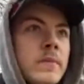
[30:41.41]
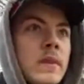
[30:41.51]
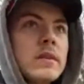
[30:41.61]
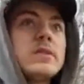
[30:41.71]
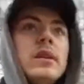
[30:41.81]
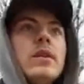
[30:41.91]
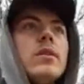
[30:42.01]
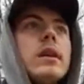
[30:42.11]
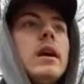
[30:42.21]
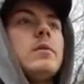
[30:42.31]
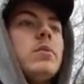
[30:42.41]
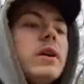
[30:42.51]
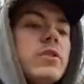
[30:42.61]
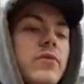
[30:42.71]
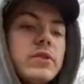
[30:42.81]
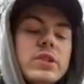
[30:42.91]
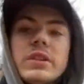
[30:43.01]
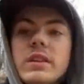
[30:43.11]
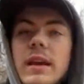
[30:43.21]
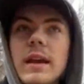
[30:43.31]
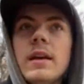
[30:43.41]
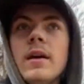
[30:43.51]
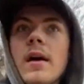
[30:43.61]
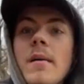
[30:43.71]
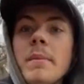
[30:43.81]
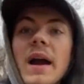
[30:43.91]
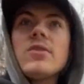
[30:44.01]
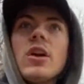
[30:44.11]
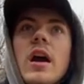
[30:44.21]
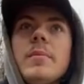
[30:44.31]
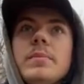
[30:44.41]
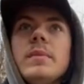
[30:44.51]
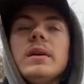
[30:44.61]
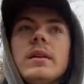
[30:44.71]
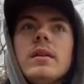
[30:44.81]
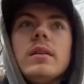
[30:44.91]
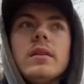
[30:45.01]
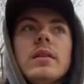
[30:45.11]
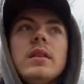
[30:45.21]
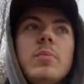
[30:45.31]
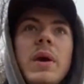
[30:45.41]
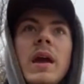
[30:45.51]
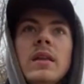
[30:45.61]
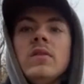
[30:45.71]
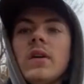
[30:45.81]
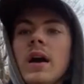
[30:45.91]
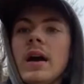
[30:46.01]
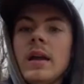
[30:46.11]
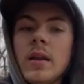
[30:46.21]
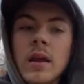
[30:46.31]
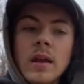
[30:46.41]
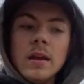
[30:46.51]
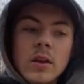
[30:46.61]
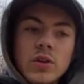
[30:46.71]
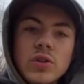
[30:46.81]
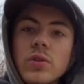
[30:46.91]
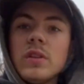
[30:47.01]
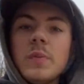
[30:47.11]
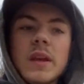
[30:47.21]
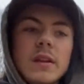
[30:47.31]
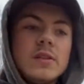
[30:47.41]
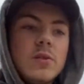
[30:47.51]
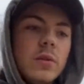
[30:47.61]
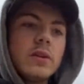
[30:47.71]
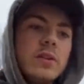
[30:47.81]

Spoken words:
See, okay, I should first say my job depends on students being in school.